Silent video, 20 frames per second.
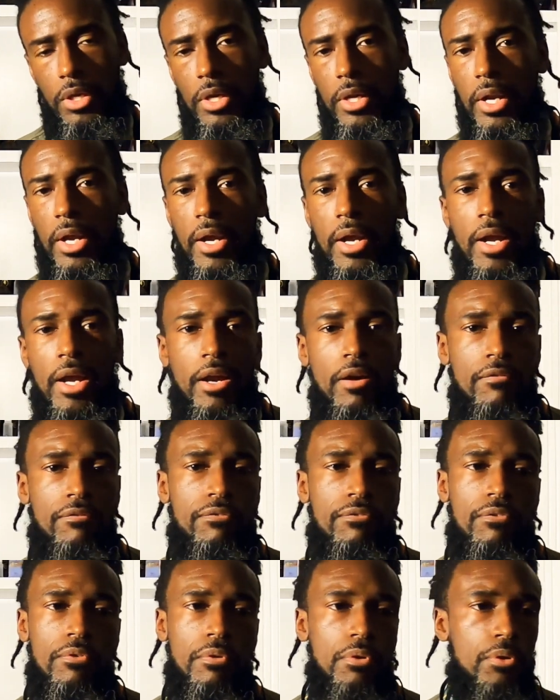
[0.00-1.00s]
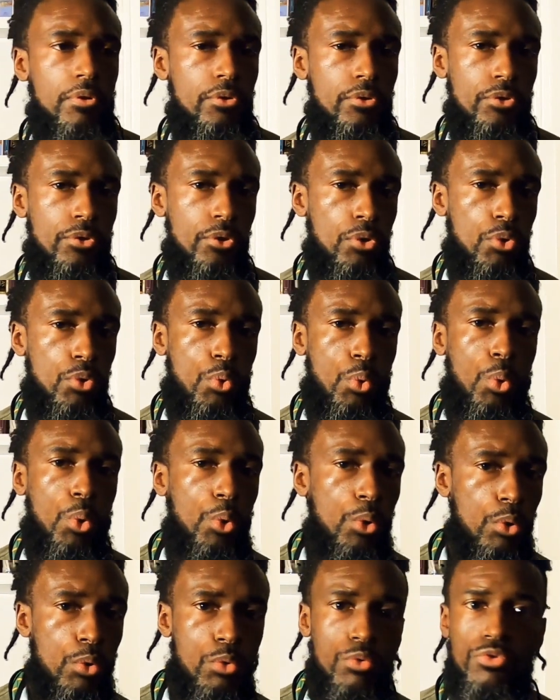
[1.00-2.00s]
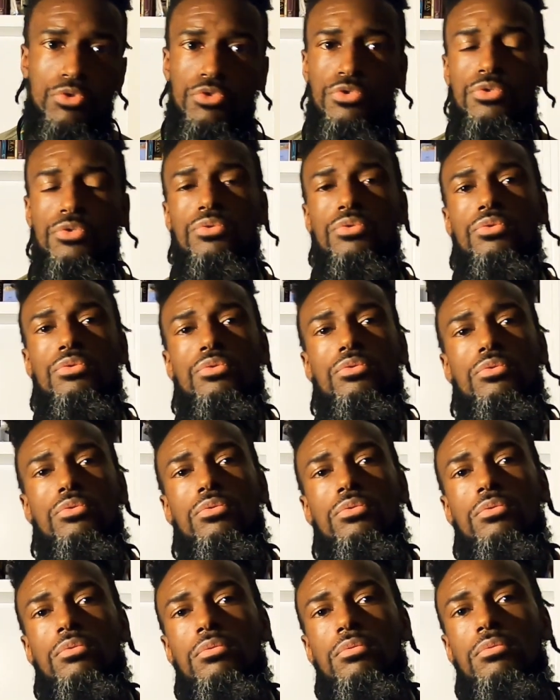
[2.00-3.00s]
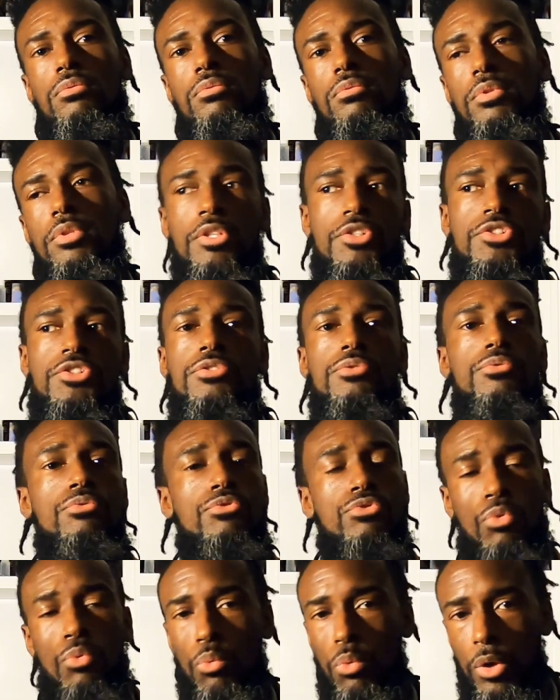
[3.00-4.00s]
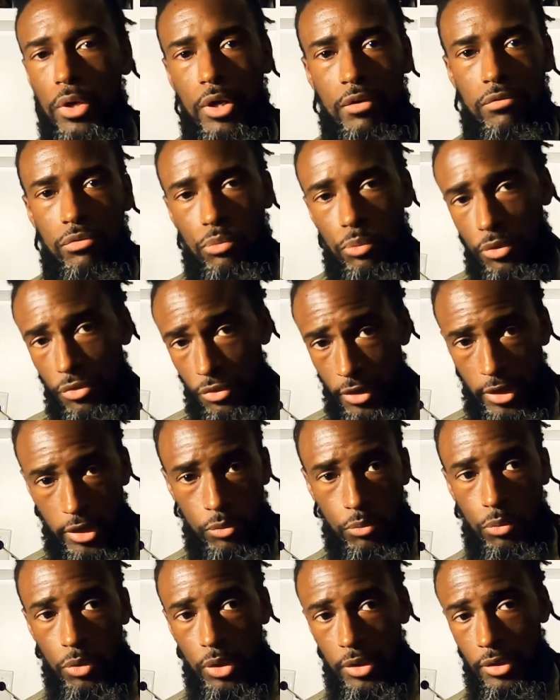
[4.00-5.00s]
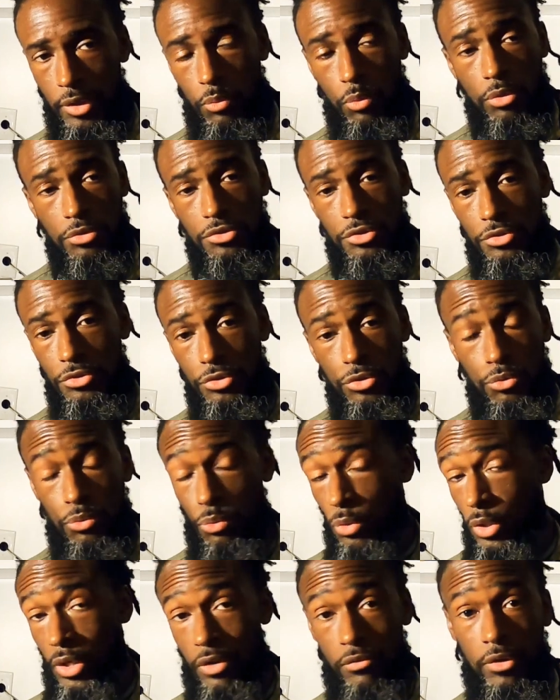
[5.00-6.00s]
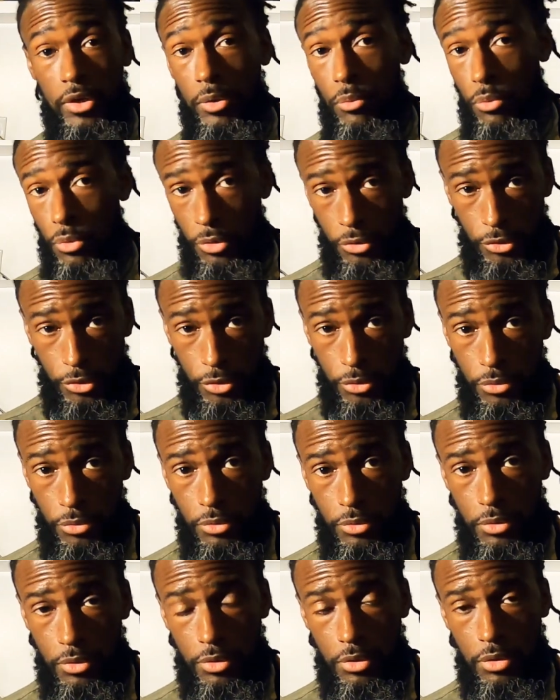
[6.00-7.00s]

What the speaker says: and I have no quarrels, issues, or whatever with anyone that wants to do whatever they want to do,